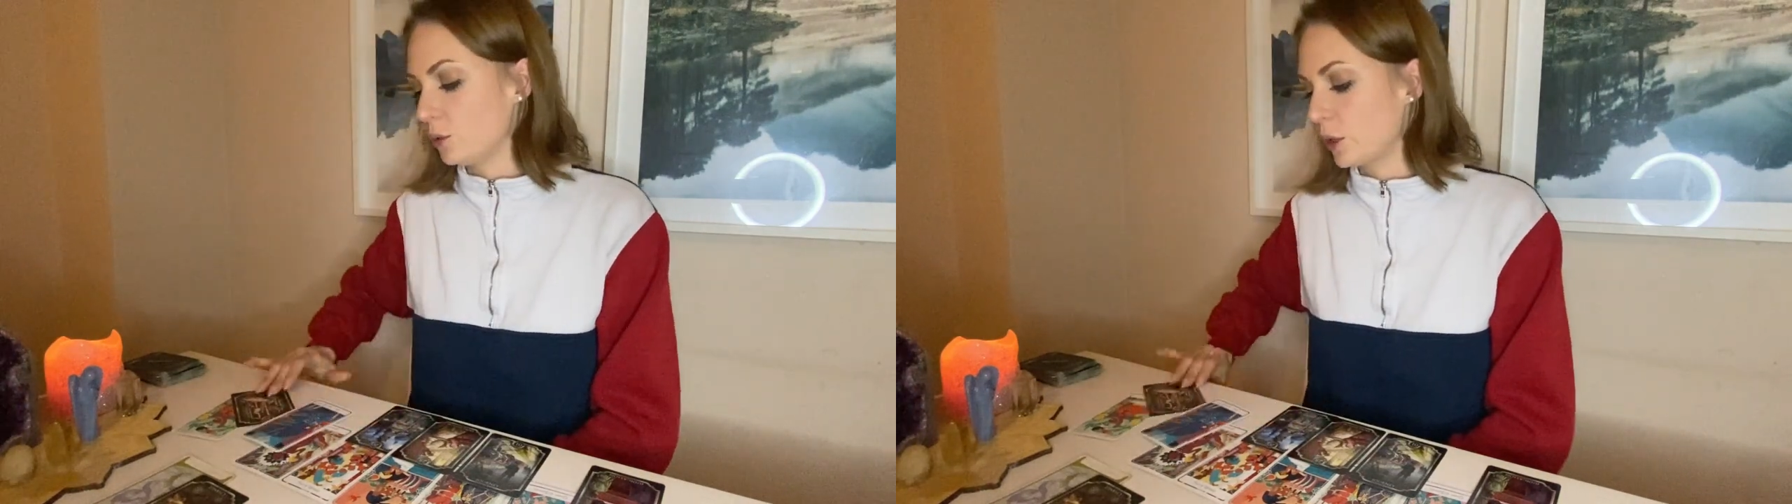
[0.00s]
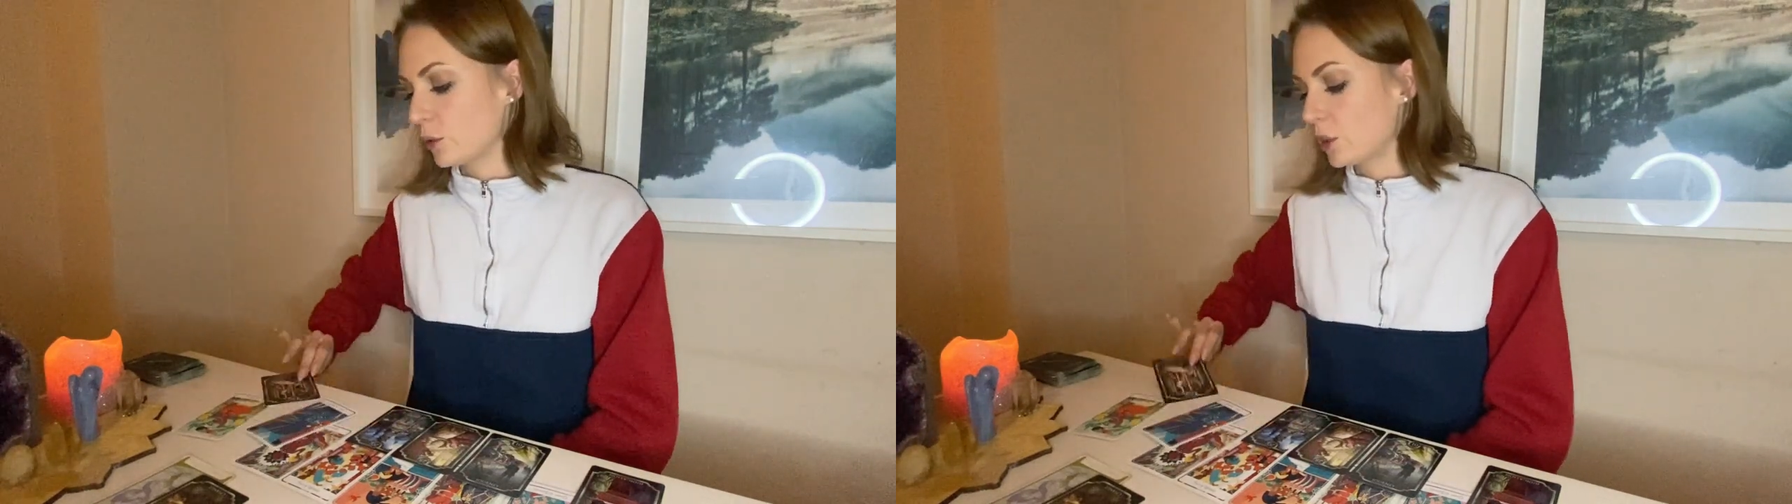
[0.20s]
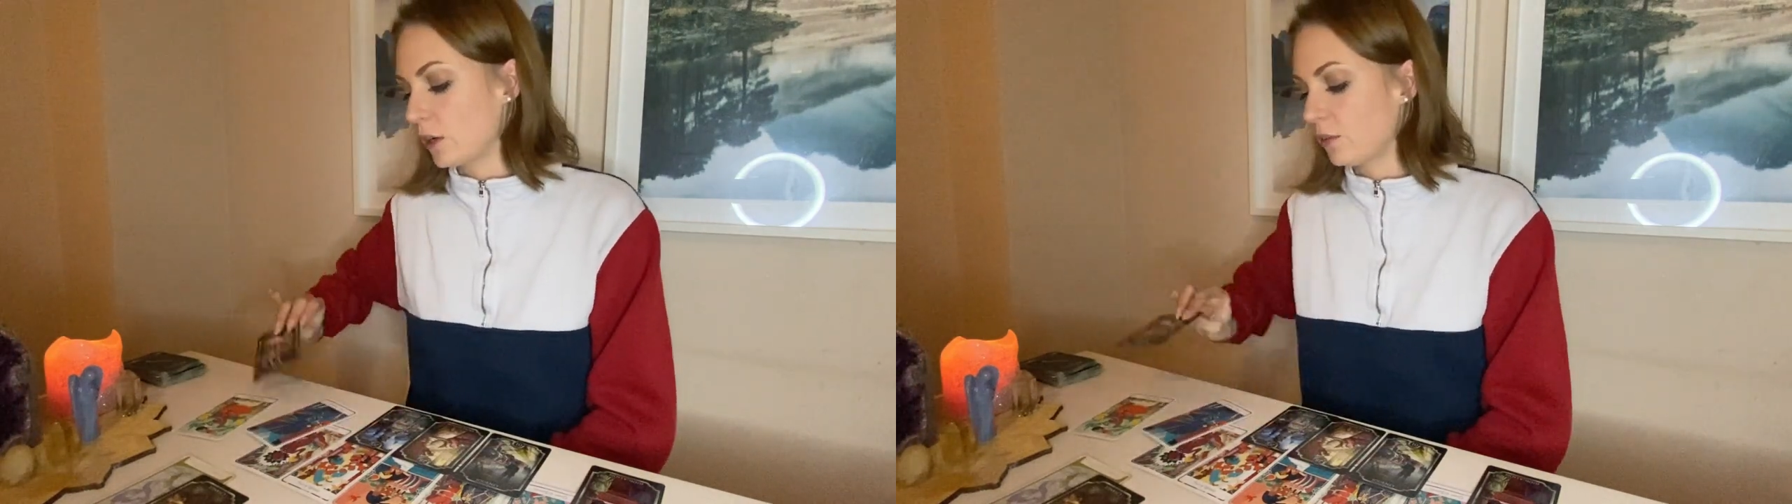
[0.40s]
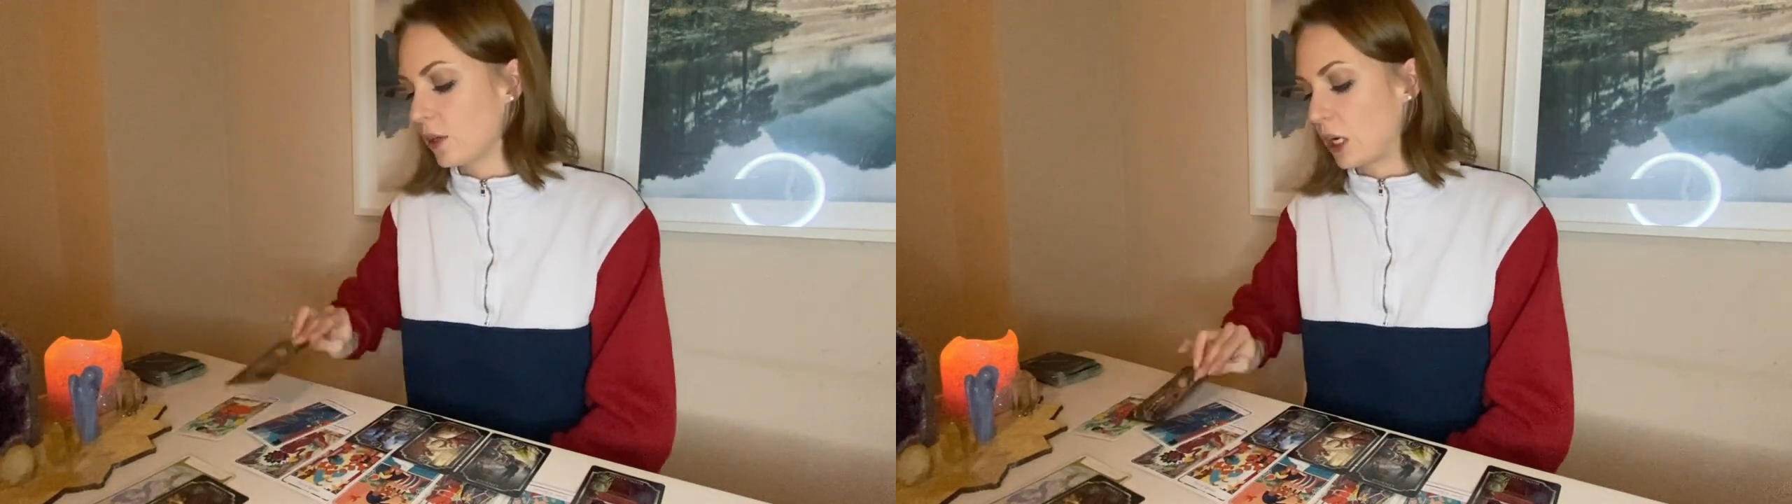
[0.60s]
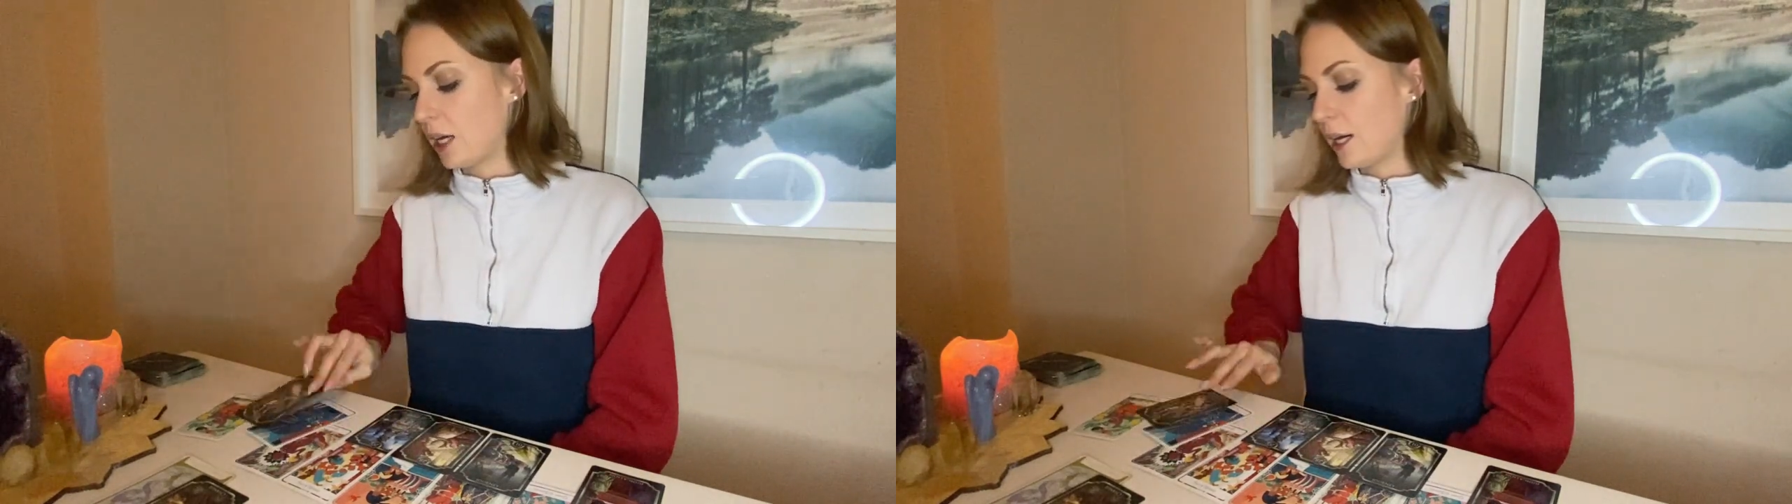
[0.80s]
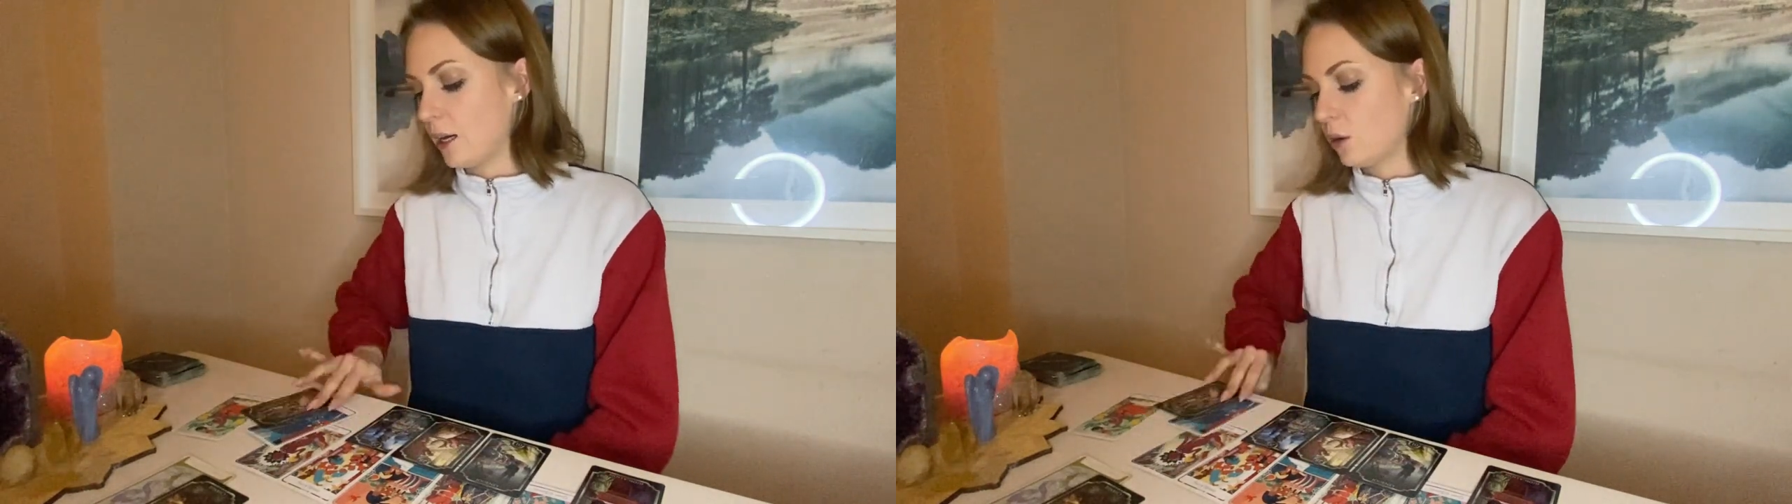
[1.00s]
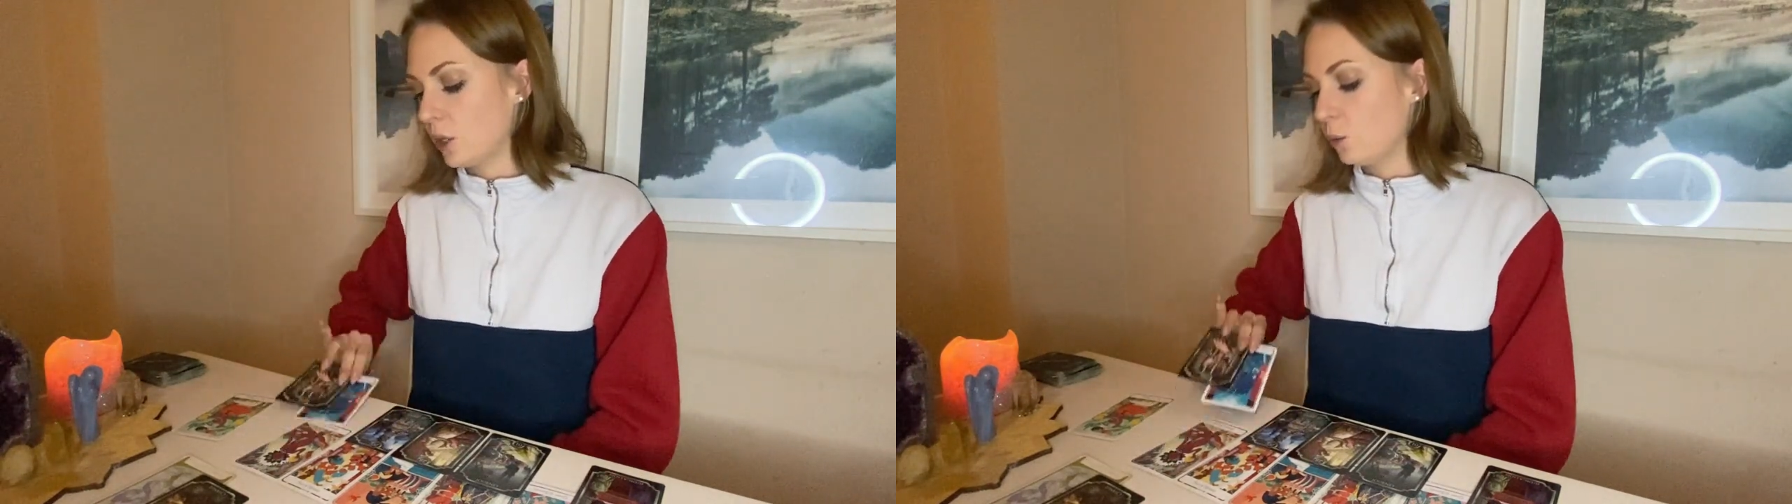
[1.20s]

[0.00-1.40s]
They were trying to figure out how can